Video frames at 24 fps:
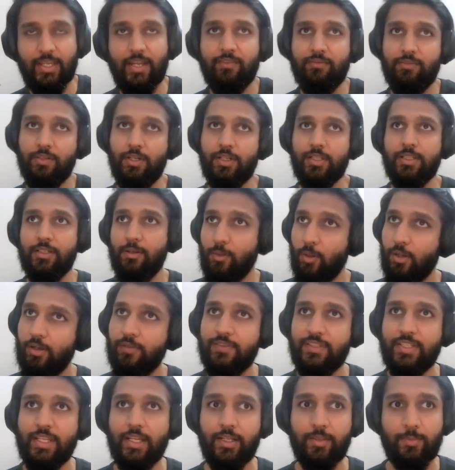I've worked in a lot
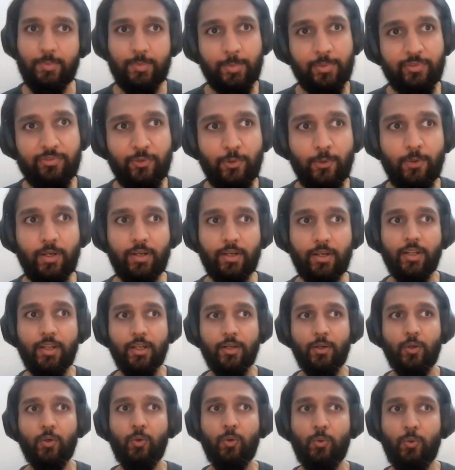of startups before
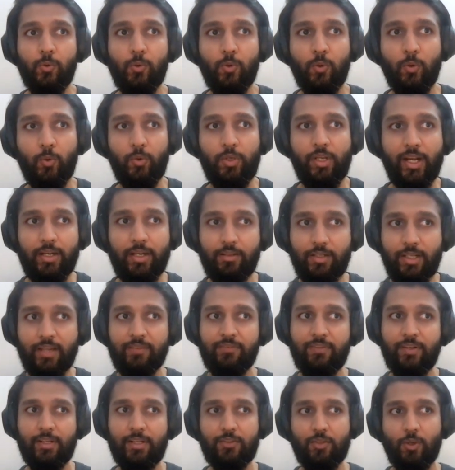who who try to
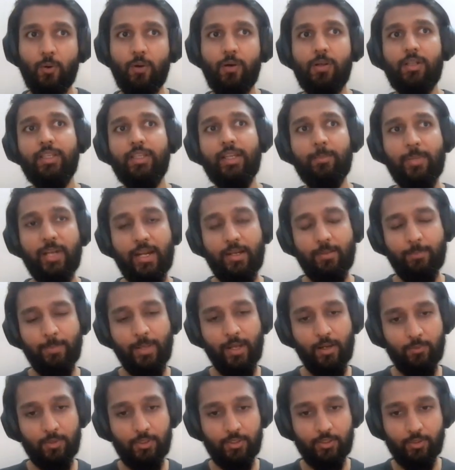leverage all their brand
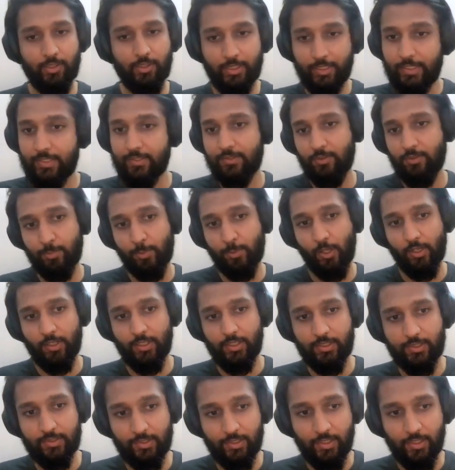power to release new
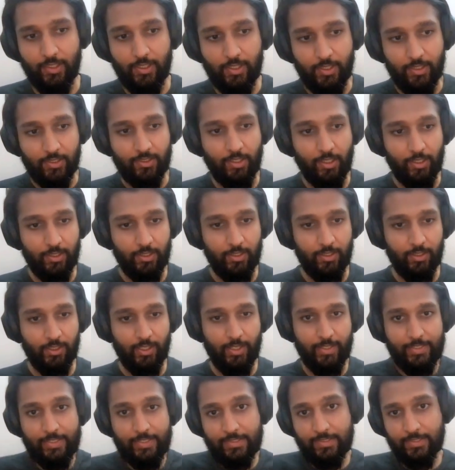products uh,
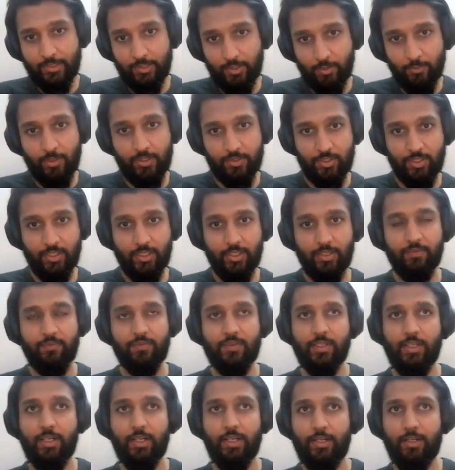at least the new
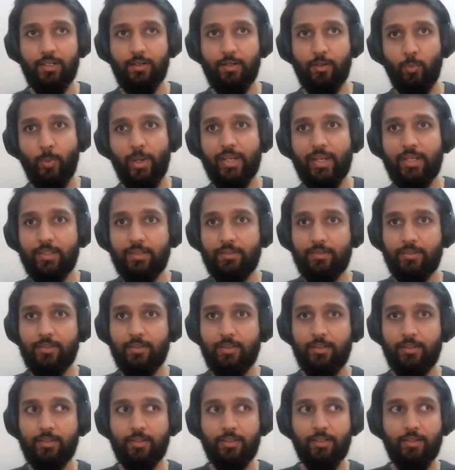initiatives, uh, when it's
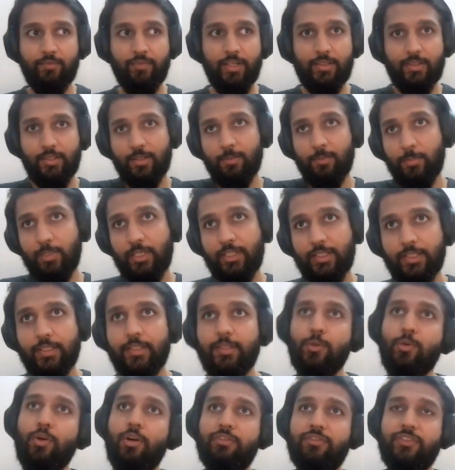a when it's a completely
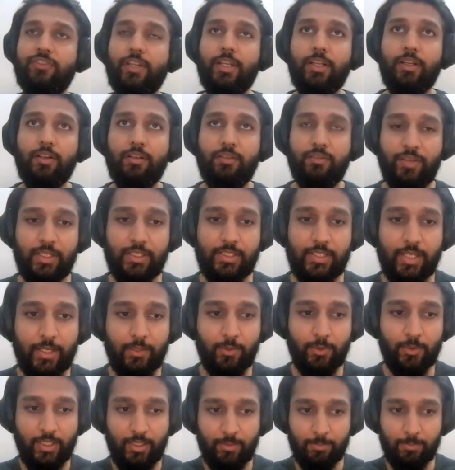new offering, we try
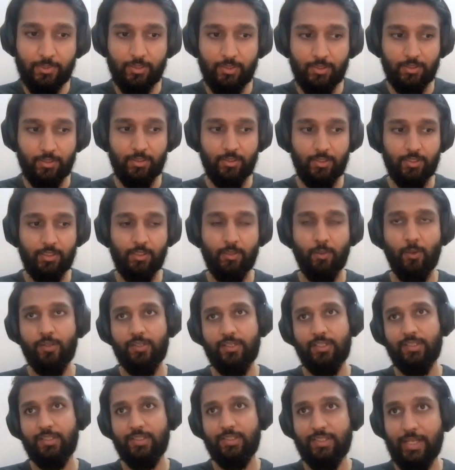to keep the the
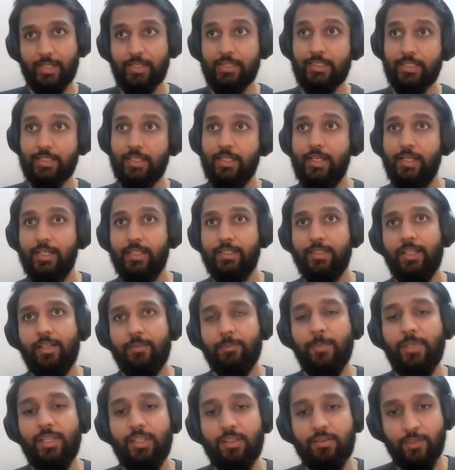launches stealth.
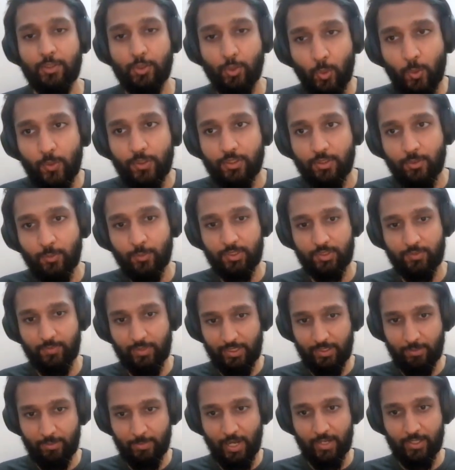That means we don't use
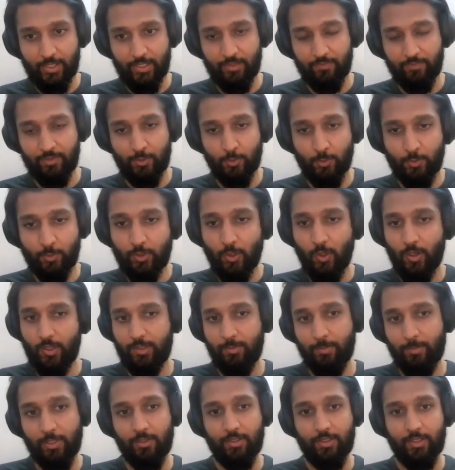Swiggy branding. We don't talk
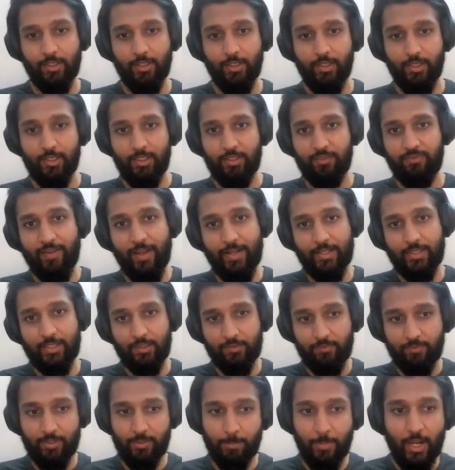about the fact that
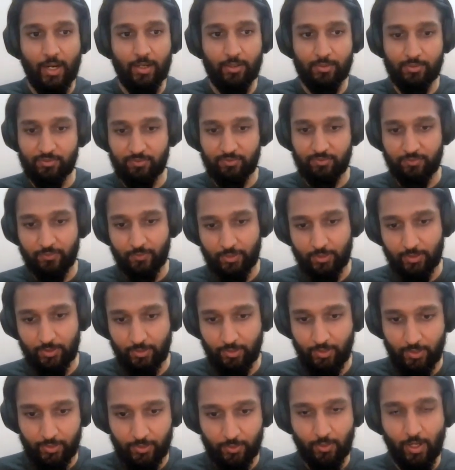we're a part of uh,
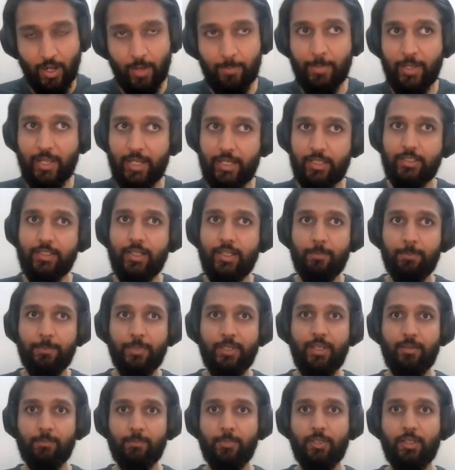you know our parent
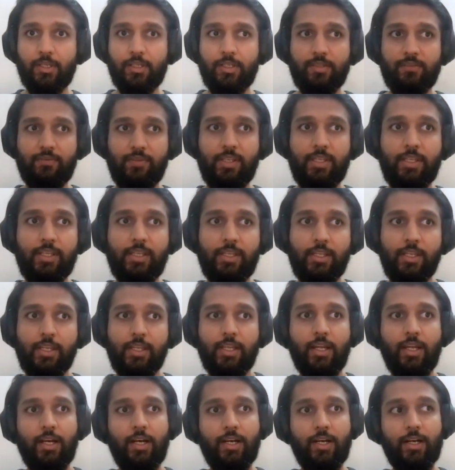company because we
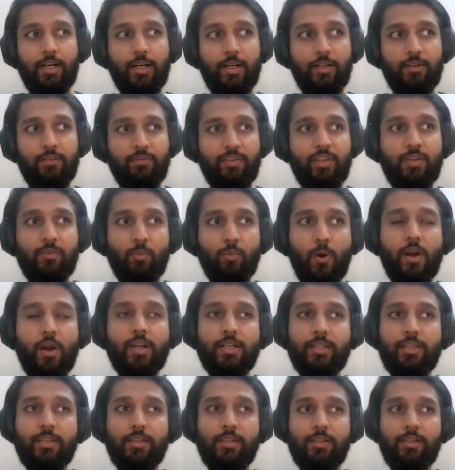uh, we want
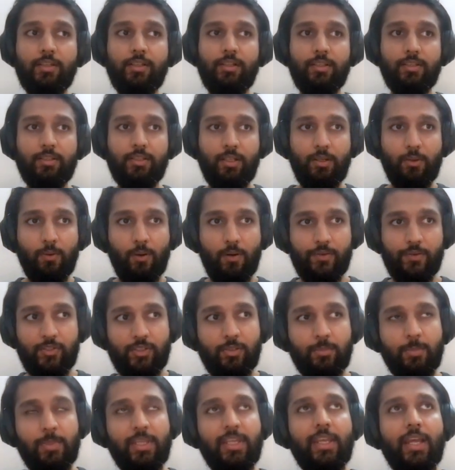the the launch
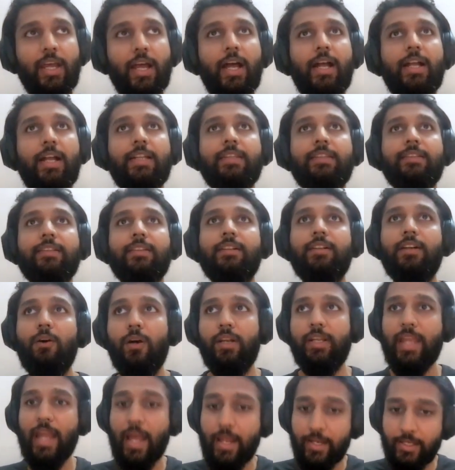to be as uh,
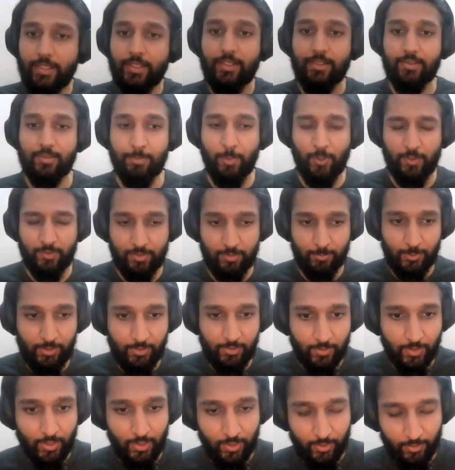organic as possible.
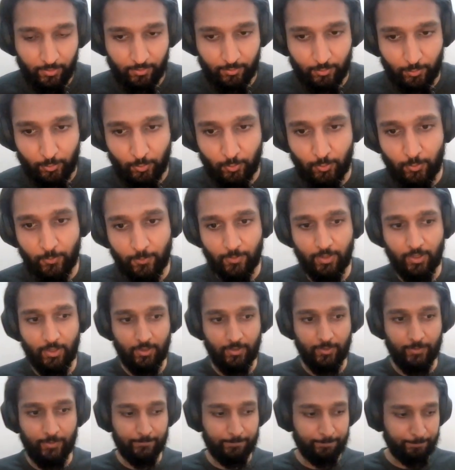So
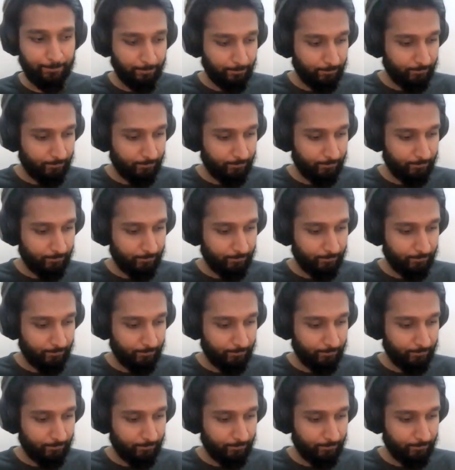um,